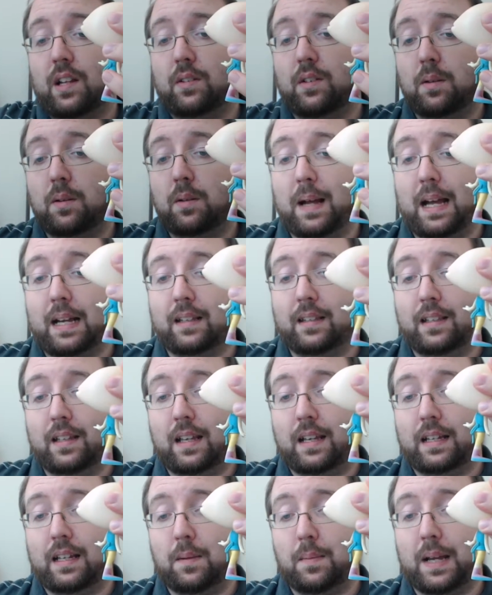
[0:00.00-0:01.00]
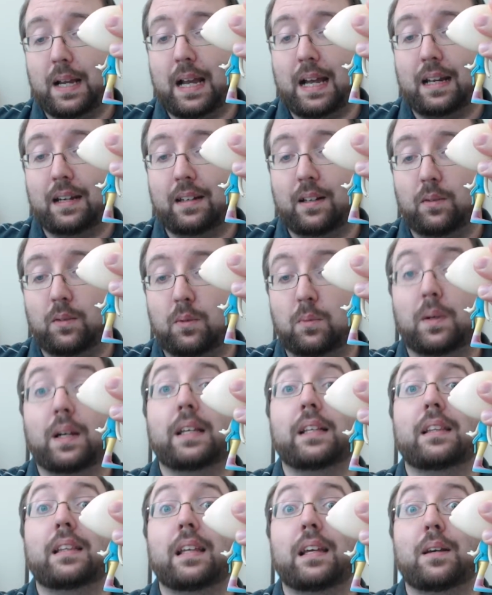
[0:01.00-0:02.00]
down the back there. Get my hand out of the
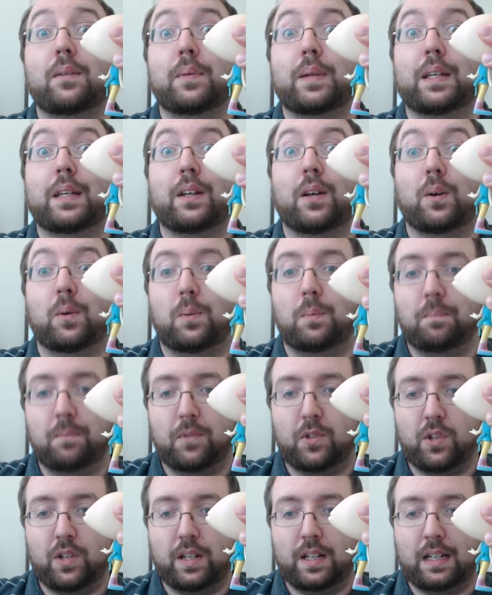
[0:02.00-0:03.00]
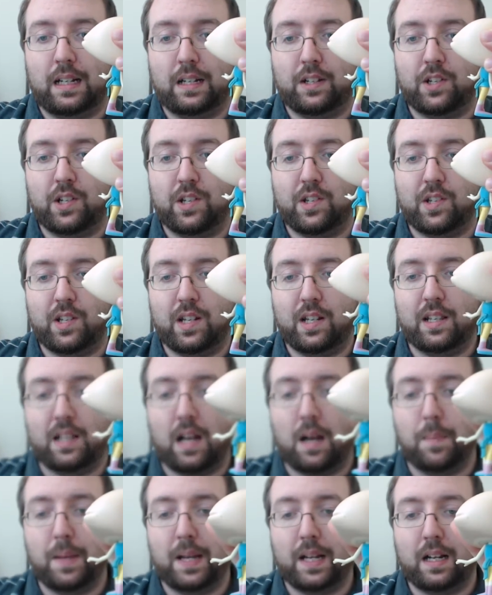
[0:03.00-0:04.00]
way, there we go, so you can actually see
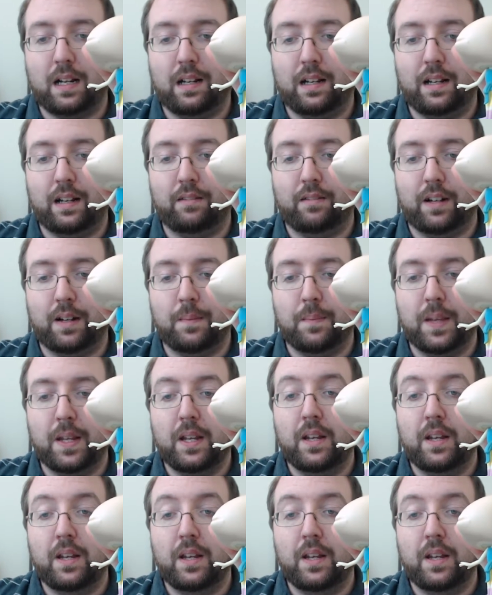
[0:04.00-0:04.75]
that a bit clearer.